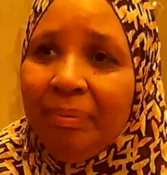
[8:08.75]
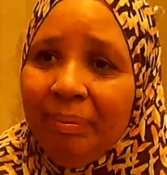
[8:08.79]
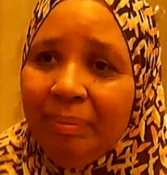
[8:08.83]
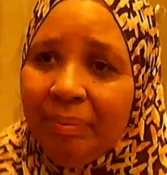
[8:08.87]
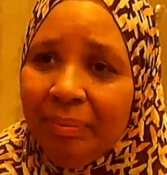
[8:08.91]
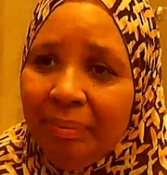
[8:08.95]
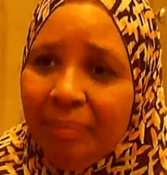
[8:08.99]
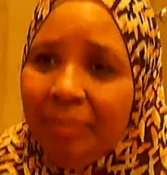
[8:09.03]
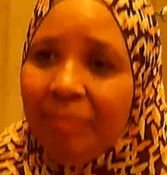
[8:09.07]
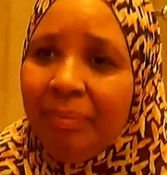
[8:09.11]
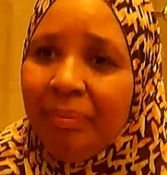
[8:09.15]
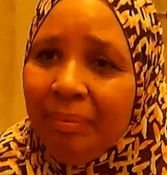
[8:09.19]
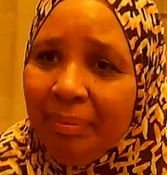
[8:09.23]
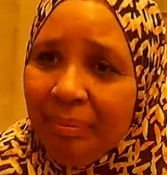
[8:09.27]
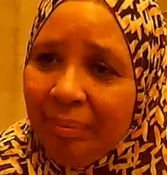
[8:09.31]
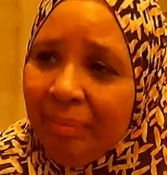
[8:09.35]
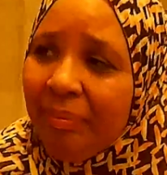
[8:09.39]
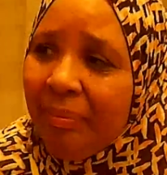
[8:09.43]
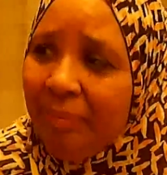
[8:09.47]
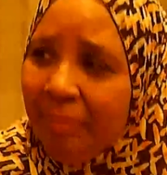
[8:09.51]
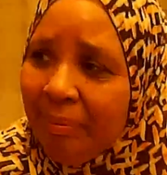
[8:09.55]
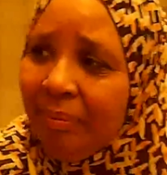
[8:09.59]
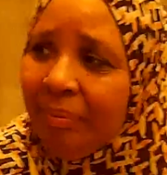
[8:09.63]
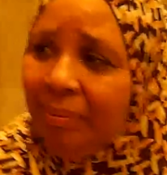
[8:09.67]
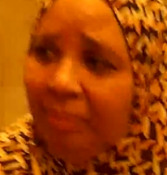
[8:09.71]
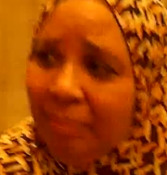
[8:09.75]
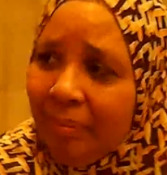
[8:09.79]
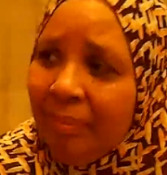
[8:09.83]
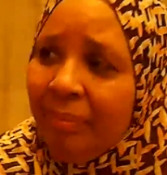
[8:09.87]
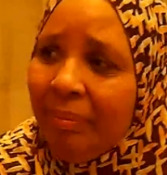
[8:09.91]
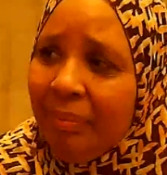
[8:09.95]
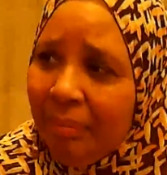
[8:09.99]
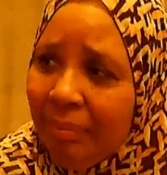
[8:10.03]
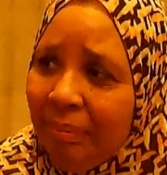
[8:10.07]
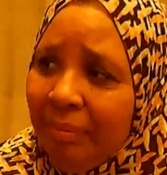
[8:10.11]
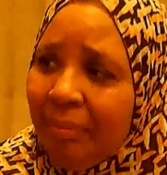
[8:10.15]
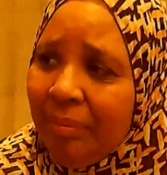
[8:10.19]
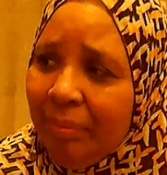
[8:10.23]
its state,
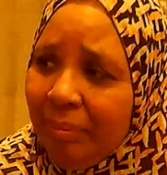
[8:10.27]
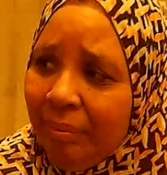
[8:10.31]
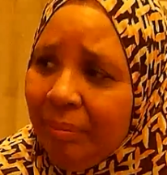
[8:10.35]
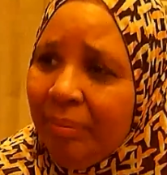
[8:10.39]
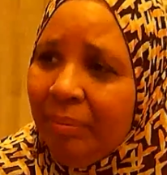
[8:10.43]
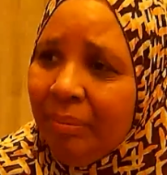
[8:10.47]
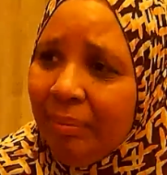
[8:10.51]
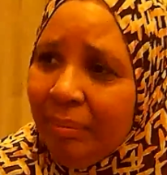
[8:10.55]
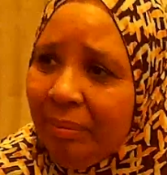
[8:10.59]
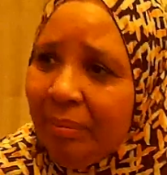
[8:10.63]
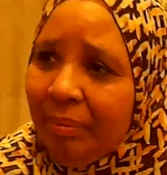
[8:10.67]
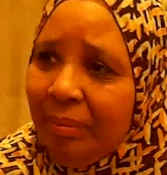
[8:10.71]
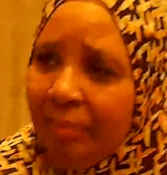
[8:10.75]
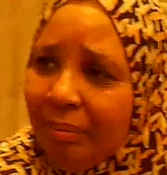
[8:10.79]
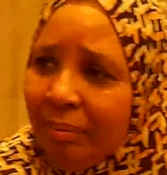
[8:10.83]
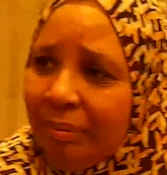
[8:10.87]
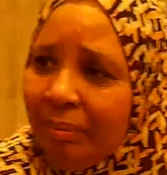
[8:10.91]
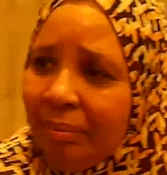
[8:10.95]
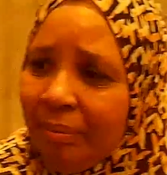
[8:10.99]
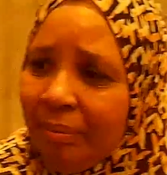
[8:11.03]
what would you